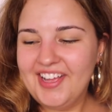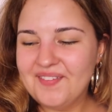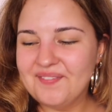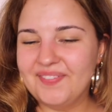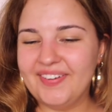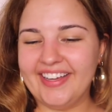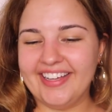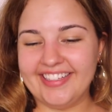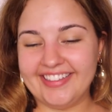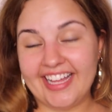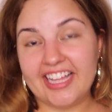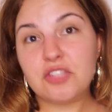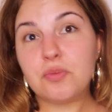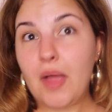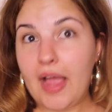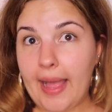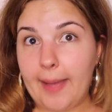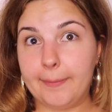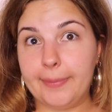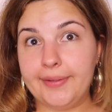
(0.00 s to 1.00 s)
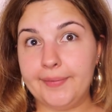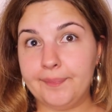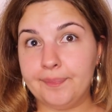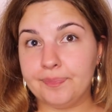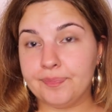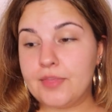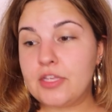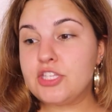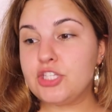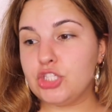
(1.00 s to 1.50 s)
but that's what happened.
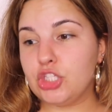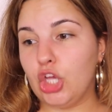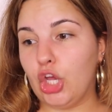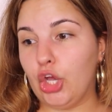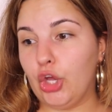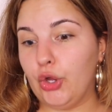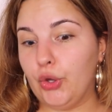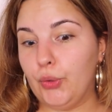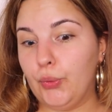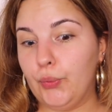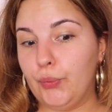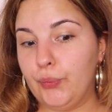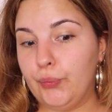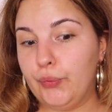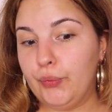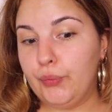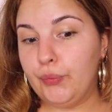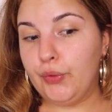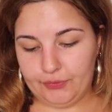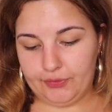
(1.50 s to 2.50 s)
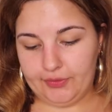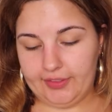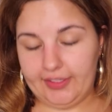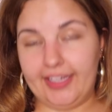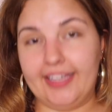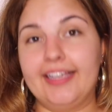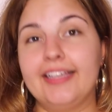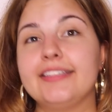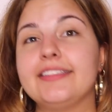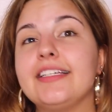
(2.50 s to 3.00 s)
So
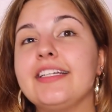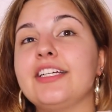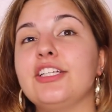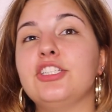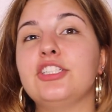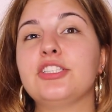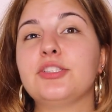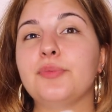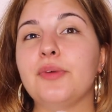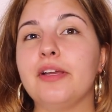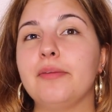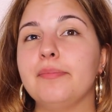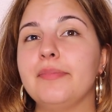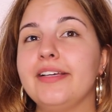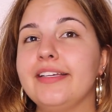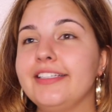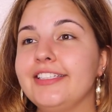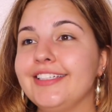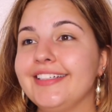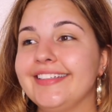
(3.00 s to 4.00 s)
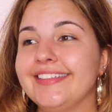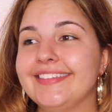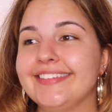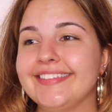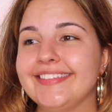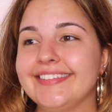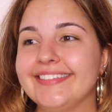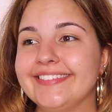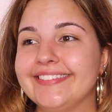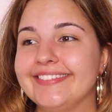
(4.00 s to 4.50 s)
I guess I can just wipe my chest.
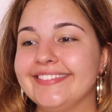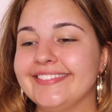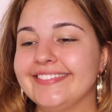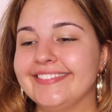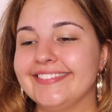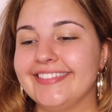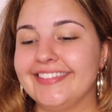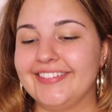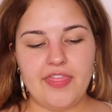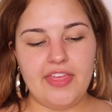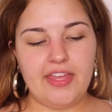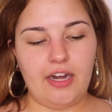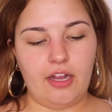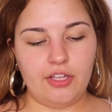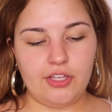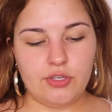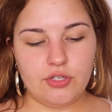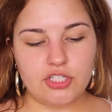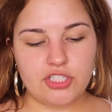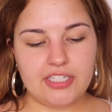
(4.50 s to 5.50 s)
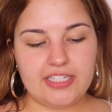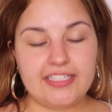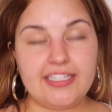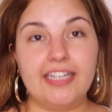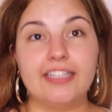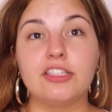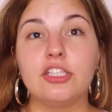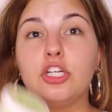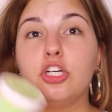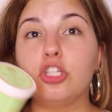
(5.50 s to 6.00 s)
And then I'll usually
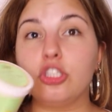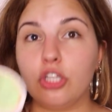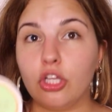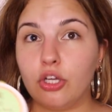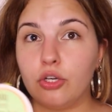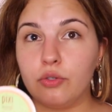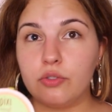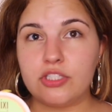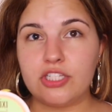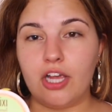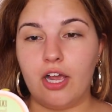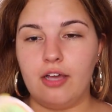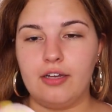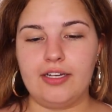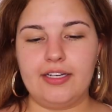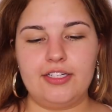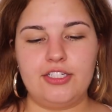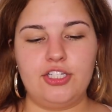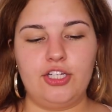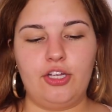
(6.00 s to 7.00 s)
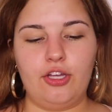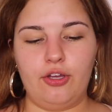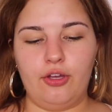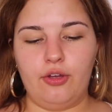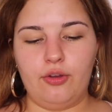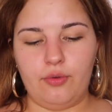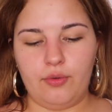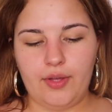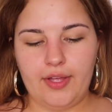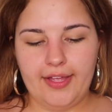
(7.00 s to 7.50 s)
take the Glow tonic to
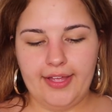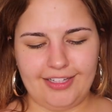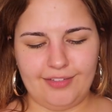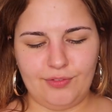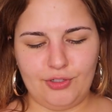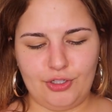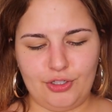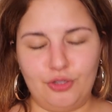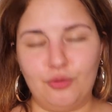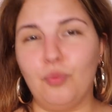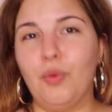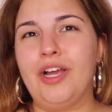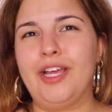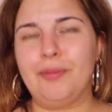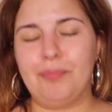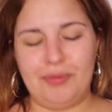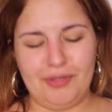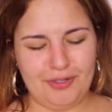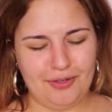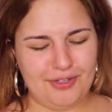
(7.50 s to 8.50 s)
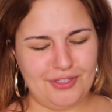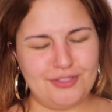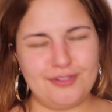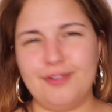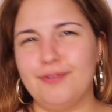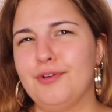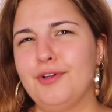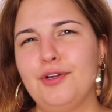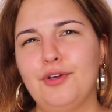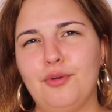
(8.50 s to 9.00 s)
go. I love a good wipe. You know, I
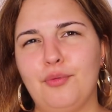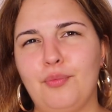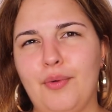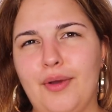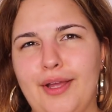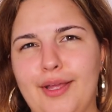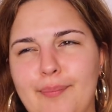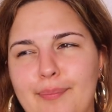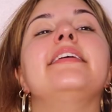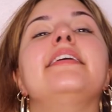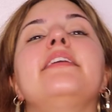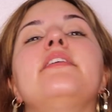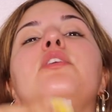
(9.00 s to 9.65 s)
just love a good wipe.